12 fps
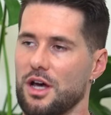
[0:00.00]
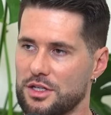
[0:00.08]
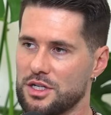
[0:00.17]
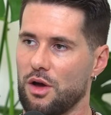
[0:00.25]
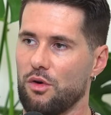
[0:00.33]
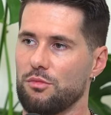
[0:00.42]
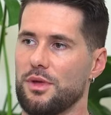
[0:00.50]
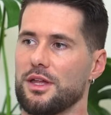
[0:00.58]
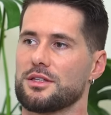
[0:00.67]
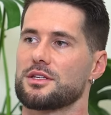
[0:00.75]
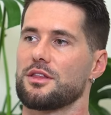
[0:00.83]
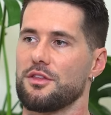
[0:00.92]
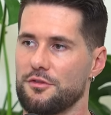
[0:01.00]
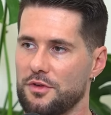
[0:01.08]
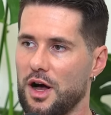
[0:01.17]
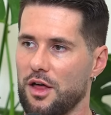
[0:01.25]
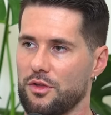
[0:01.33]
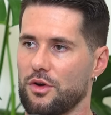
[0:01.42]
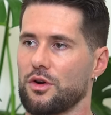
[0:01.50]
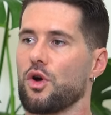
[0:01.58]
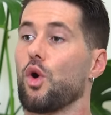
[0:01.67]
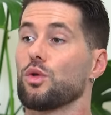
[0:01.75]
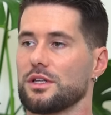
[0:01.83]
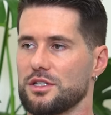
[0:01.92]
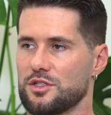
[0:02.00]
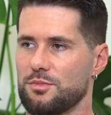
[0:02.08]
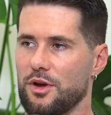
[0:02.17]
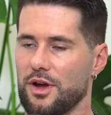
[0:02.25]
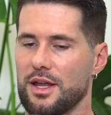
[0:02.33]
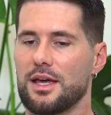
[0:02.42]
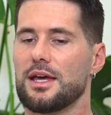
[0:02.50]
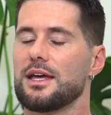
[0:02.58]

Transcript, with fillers: atonement, the Father, Holy Spirit.